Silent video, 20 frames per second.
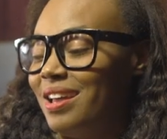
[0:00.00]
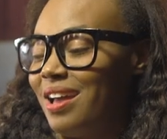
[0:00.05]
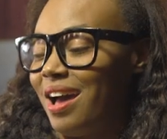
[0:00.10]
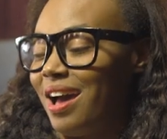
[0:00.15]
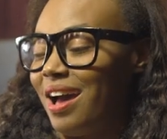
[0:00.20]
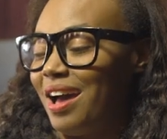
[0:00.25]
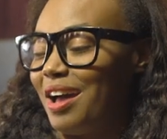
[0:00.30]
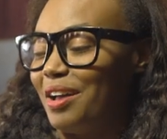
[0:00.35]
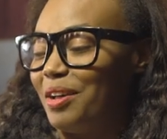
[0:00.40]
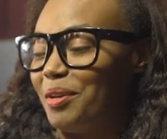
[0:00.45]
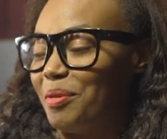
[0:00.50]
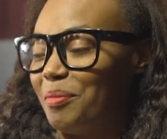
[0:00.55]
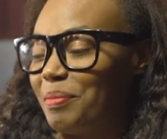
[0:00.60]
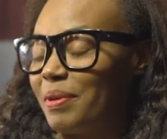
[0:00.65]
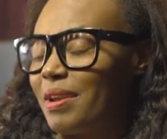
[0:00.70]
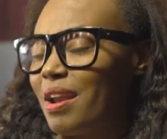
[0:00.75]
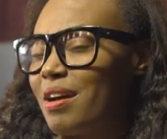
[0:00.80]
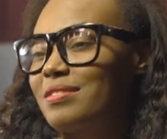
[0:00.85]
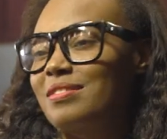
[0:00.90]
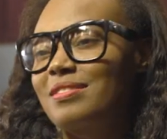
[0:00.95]

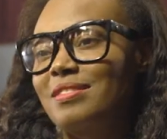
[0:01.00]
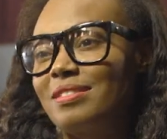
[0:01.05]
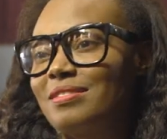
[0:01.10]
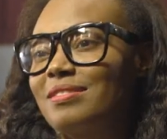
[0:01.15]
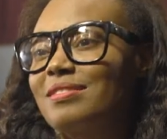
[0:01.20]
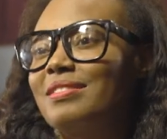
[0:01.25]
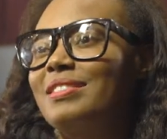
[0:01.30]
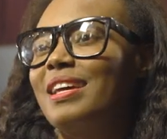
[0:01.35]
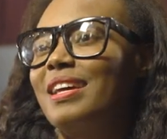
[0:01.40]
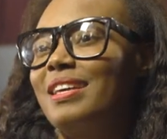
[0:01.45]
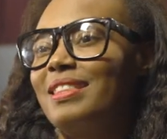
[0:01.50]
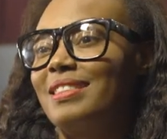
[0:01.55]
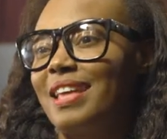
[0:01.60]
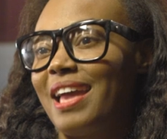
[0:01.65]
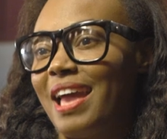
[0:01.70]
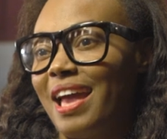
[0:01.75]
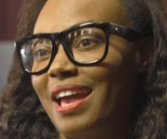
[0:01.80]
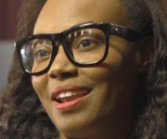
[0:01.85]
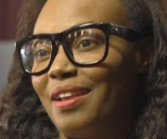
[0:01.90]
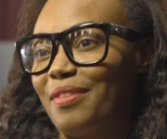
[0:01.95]
But also
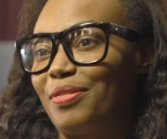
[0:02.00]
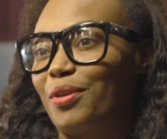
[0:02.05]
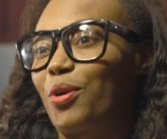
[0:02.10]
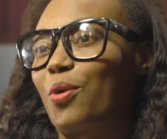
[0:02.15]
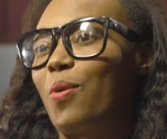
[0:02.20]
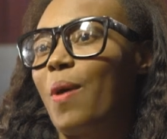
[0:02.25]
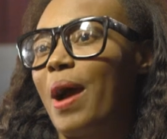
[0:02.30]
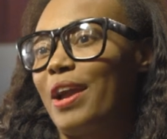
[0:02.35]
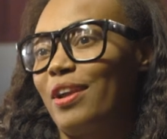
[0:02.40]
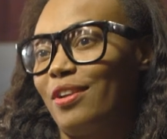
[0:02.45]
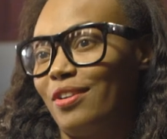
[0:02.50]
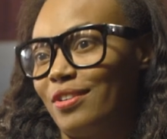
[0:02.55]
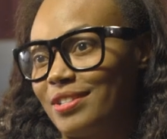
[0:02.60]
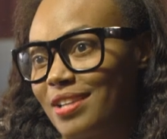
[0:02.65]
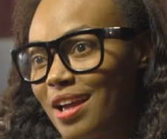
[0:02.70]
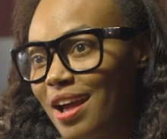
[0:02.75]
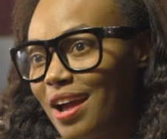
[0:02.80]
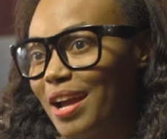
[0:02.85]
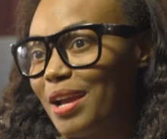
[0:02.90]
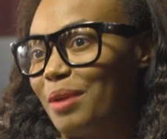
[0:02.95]
the edit, the quieter
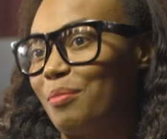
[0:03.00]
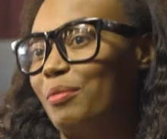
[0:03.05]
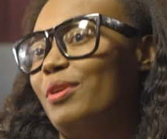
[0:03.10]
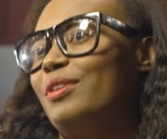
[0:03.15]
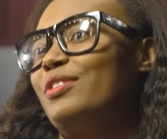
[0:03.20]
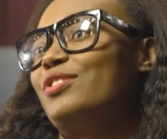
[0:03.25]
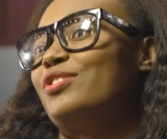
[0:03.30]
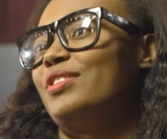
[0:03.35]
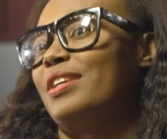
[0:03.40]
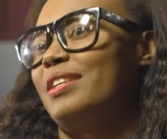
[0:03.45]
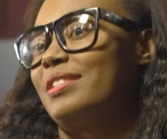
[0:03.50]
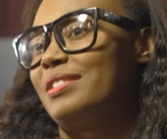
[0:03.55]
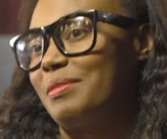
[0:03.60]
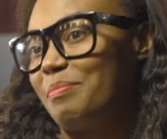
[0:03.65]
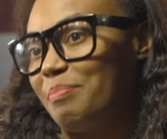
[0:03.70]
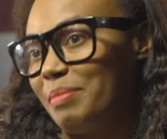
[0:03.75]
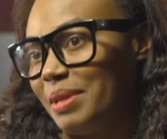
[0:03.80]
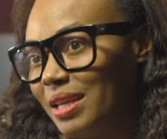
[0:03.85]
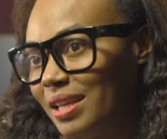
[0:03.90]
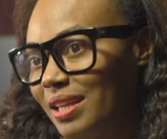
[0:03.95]
time, where it's just
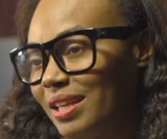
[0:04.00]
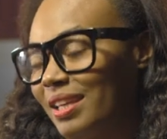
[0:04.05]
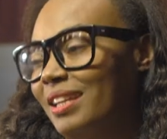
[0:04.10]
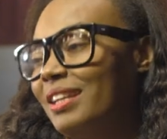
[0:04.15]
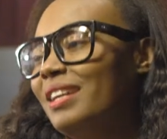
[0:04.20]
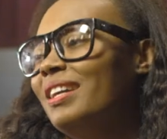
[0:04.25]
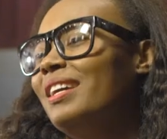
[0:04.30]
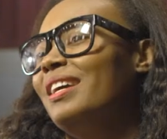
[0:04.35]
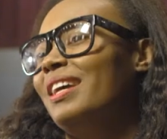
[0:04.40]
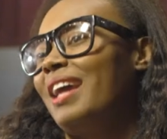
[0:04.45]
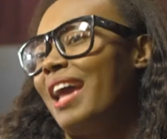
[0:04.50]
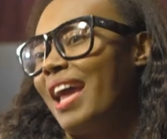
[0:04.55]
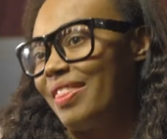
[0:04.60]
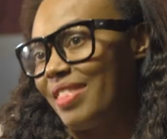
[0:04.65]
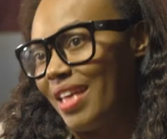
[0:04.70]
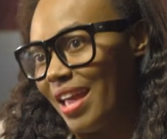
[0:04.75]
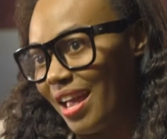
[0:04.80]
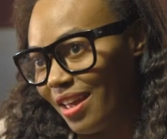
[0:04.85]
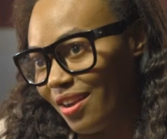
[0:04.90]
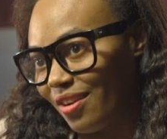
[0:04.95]
me
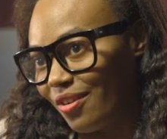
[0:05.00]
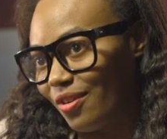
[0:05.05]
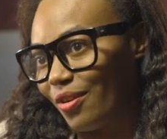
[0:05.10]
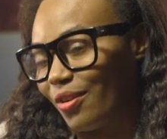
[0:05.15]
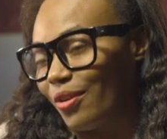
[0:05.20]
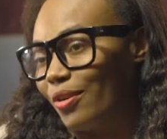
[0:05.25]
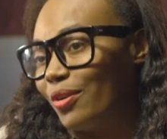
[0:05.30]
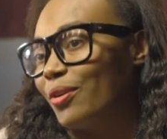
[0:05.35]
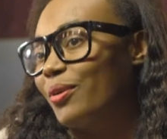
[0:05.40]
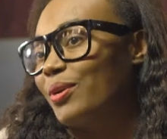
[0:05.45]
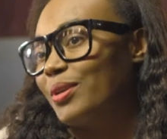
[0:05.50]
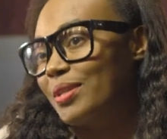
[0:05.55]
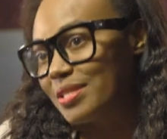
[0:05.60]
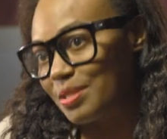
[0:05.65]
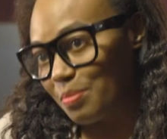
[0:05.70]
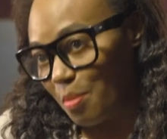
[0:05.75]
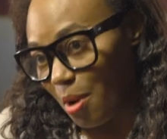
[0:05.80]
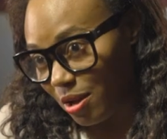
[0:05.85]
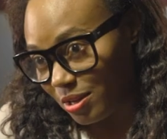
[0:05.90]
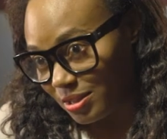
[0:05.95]
and the editor or a
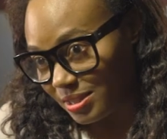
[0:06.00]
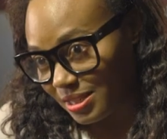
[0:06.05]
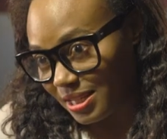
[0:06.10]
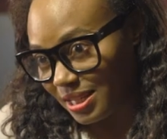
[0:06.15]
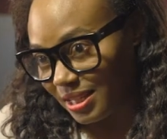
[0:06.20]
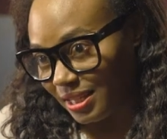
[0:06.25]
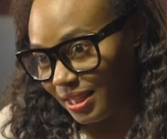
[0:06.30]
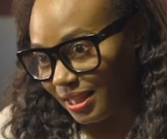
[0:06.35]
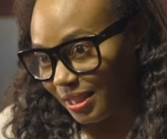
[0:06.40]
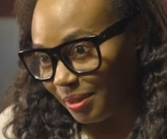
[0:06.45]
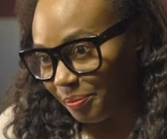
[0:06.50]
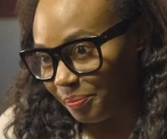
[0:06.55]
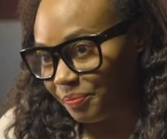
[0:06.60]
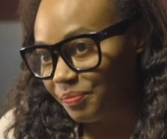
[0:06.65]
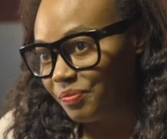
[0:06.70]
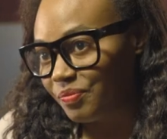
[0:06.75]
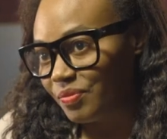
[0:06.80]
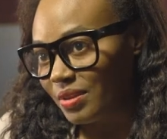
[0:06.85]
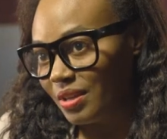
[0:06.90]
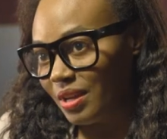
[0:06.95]
small
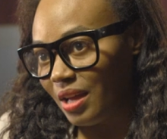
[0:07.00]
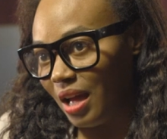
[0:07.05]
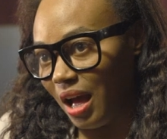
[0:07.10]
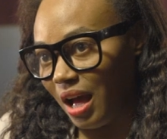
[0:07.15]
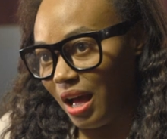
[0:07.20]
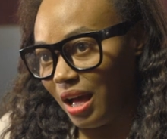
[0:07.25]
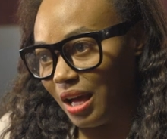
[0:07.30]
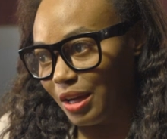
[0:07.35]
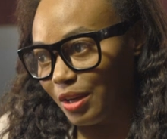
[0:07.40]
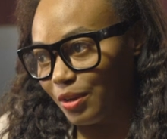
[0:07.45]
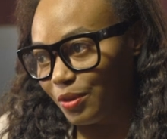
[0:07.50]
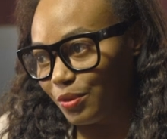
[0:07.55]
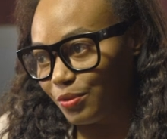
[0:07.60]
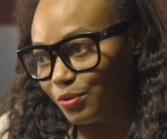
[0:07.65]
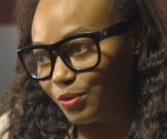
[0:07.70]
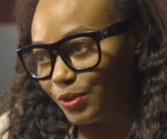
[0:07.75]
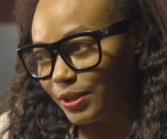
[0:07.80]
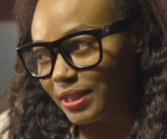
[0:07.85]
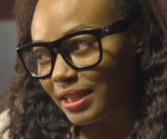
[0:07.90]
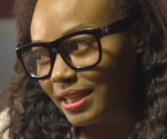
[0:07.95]
team
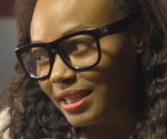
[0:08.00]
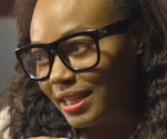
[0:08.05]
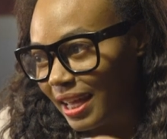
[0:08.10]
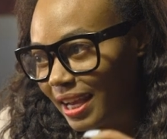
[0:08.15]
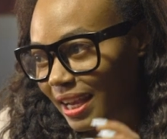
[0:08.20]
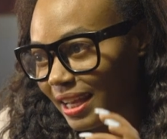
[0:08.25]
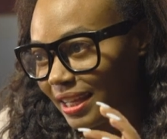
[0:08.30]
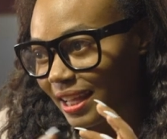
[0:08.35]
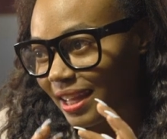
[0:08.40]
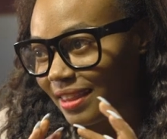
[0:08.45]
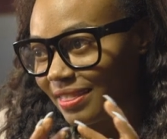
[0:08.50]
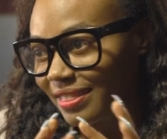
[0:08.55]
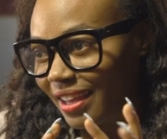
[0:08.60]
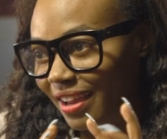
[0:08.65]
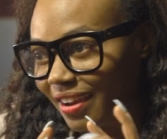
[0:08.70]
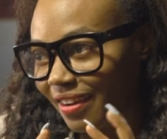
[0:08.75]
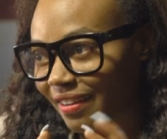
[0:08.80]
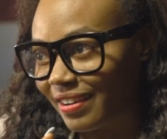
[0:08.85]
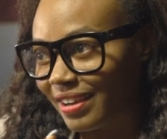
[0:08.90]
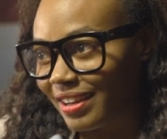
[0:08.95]
really getting in
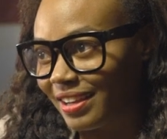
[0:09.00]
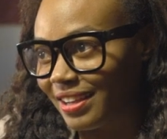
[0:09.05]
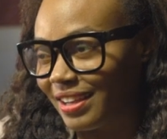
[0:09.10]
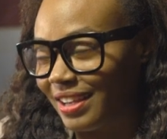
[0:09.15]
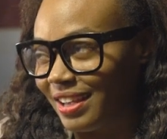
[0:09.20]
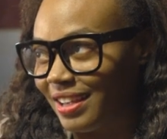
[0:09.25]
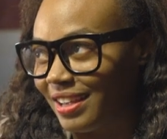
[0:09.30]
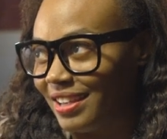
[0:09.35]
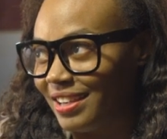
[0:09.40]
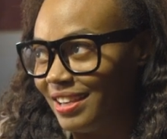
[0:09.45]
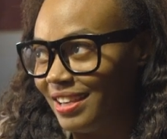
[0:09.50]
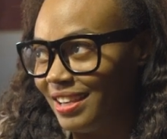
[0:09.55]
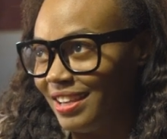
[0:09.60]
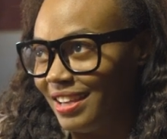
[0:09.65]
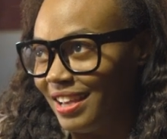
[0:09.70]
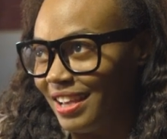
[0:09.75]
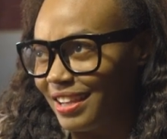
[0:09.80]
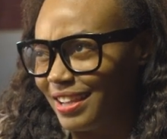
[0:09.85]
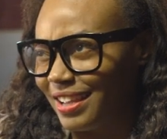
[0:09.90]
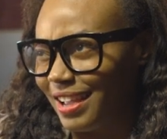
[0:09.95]
there, and
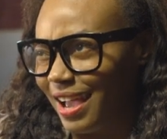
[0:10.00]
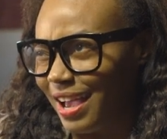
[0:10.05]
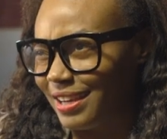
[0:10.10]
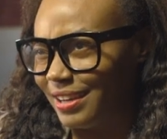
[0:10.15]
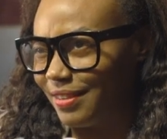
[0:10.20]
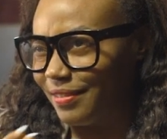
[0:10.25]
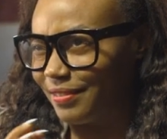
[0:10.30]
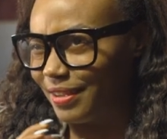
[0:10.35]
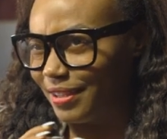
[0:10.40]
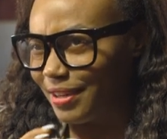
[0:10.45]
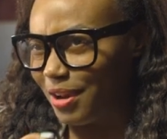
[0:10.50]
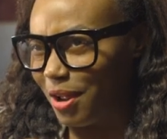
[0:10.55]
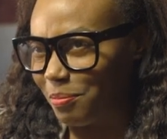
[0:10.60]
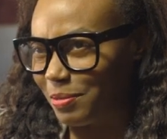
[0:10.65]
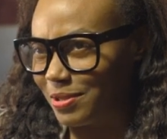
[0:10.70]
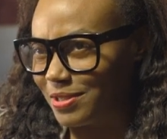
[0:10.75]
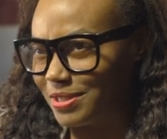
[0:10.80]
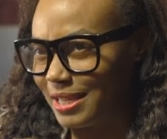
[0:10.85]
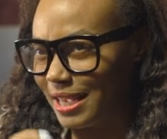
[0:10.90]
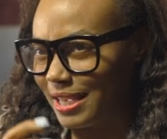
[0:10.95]
it
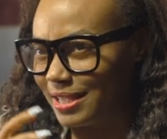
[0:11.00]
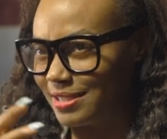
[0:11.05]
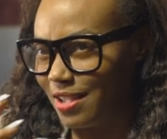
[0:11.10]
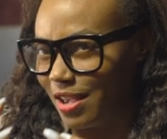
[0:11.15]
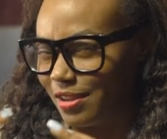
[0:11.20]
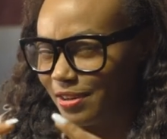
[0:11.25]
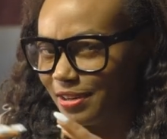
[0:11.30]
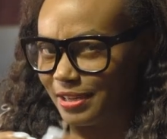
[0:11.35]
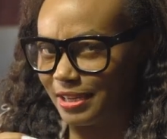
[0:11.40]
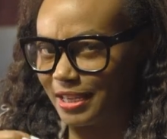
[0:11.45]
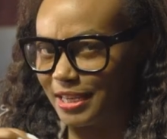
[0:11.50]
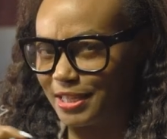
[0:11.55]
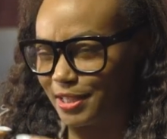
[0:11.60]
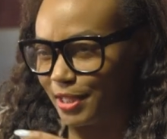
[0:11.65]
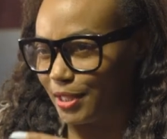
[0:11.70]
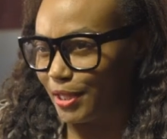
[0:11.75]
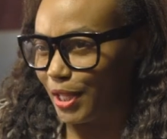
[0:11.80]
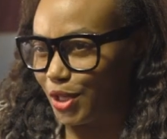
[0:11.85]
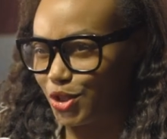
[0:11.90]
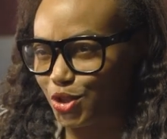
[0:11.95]
almost takes on an
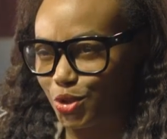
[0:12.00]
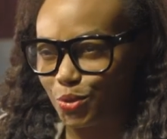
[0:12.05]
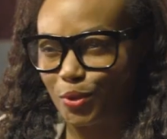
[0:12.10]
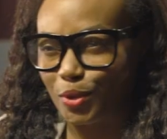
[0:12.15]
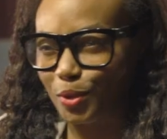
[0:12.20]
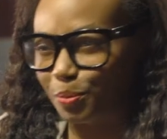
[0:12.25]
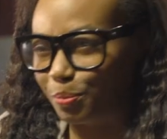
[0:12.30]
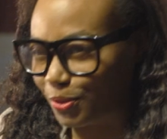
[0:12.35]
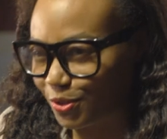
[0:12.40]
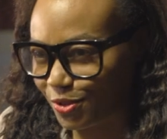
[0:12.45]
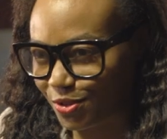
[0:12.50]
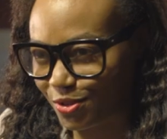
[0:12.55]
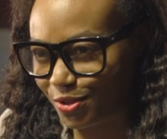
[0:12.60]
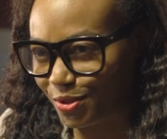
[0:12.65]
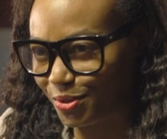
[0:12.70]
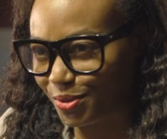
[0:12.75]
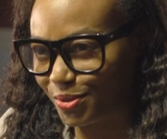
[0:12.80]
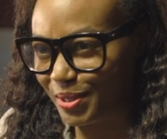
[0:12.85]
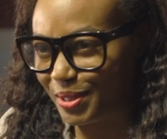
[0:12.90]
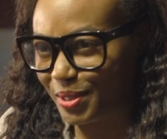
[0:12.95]
intellectual
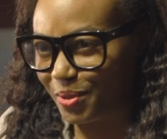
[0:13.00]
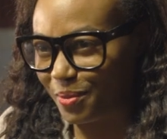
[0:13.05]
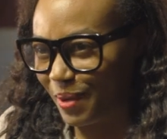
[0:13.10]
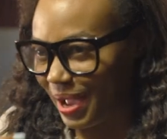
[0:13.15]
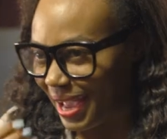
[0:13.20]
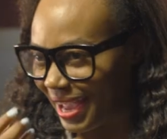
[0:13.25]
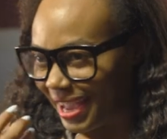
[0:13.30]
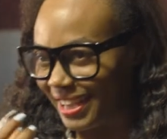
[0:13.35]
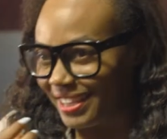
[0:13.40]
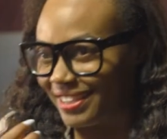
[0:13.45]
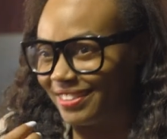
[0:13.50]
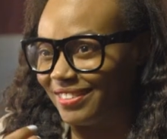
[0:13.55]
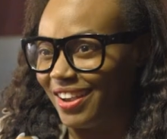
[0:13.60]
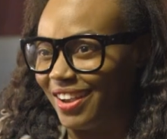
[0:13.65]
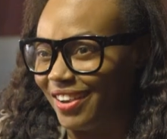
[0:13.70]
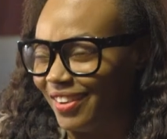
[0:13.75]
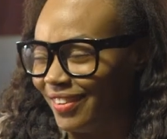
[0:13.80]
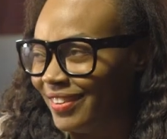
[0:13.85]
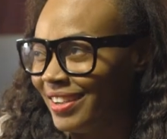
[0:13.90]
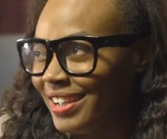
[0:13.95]
pursuit in a way, you
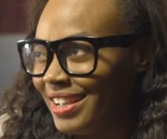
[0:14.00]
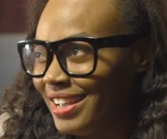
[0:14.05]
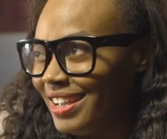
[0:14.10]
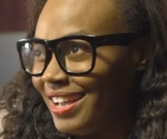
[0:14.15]
know.